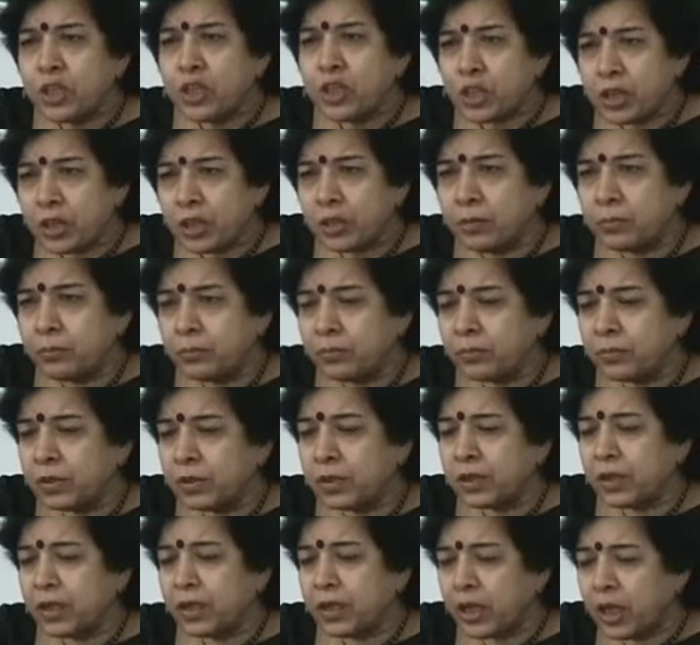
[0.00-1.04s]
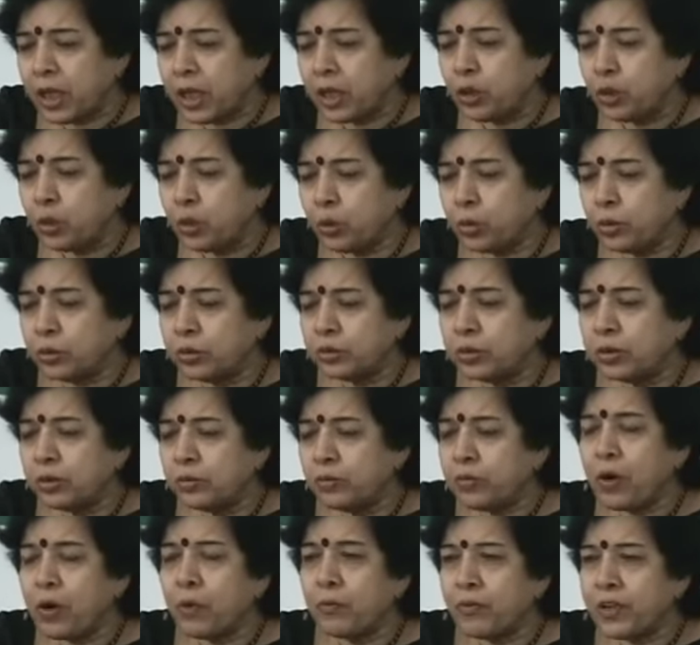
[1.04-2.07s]
term Hindu
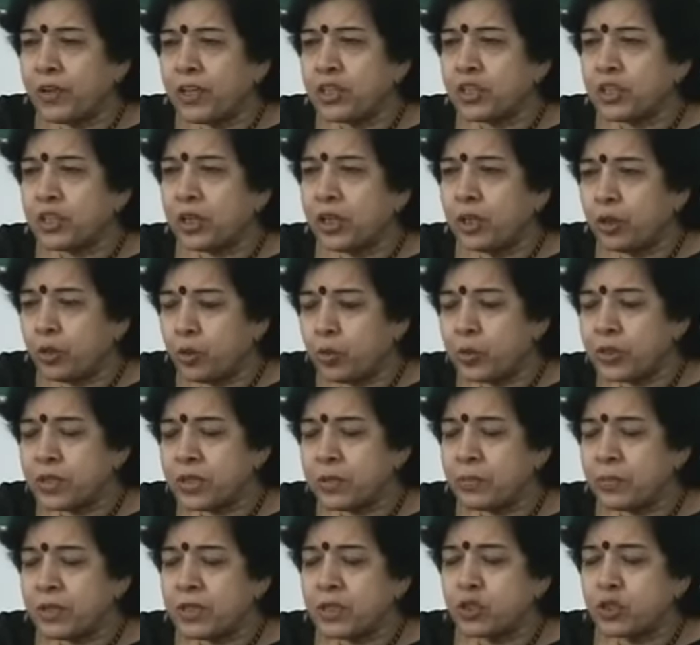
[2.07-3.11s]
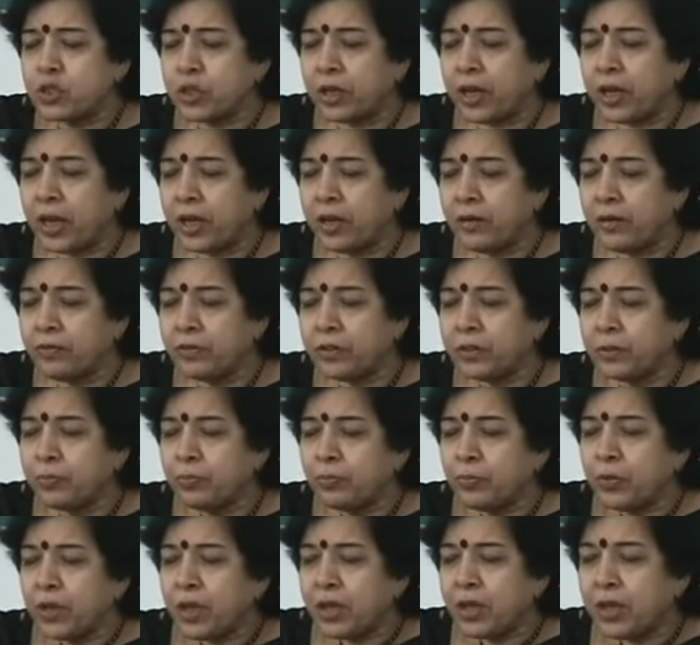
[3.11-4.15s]
from which Hinduism is derived
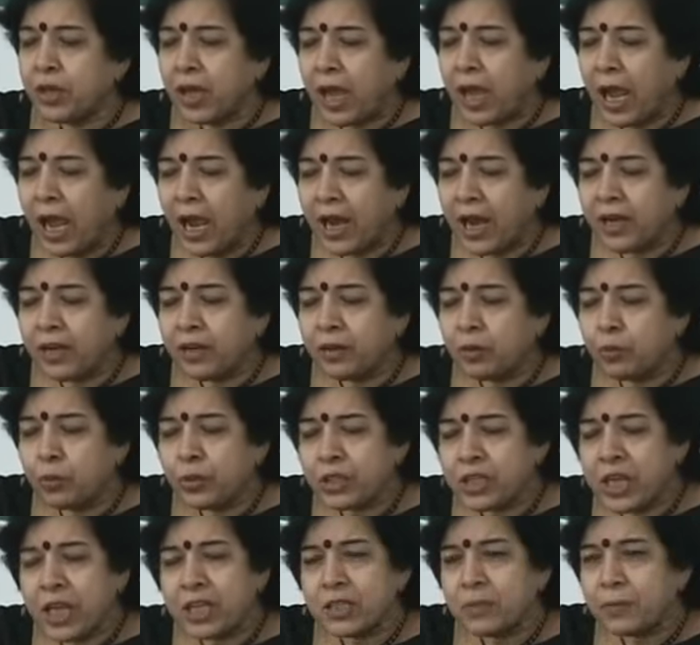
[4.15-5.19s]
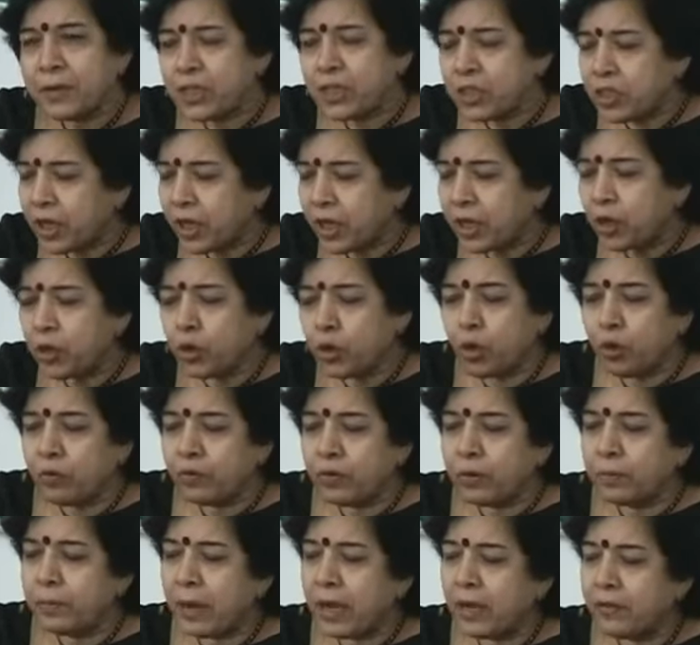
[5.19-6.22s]
and which has been taken
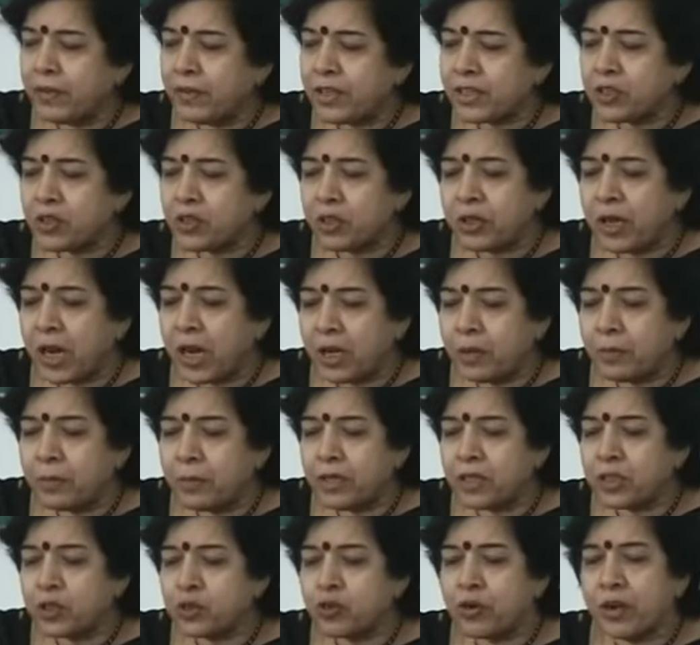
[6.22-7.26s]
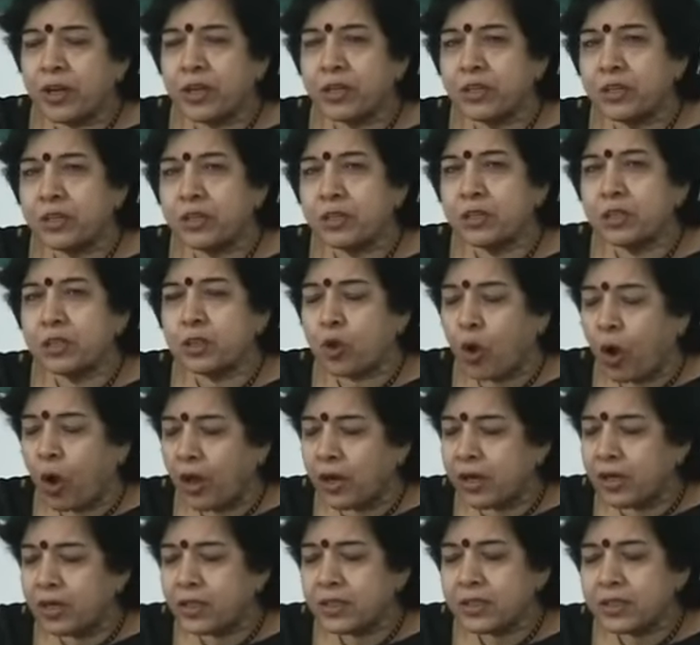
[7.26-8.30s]
over by Western administrators,
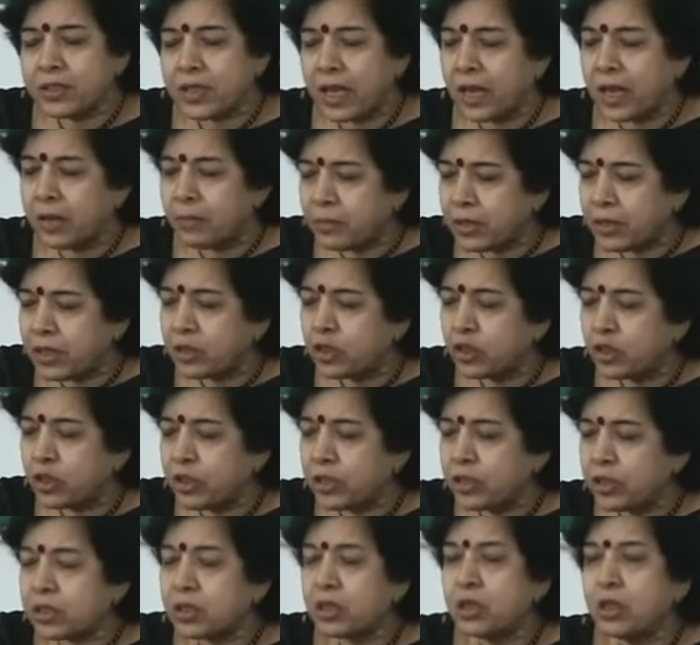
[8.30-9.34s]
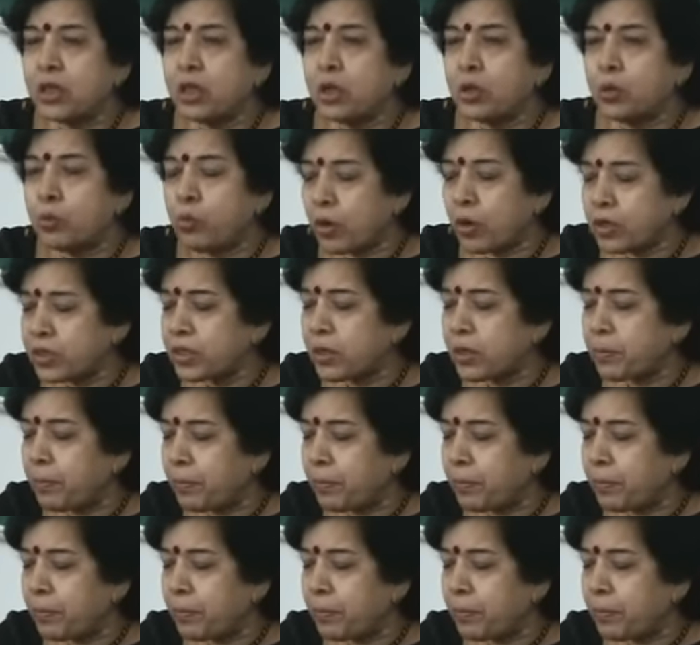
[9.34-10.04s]
scholars and merchants was the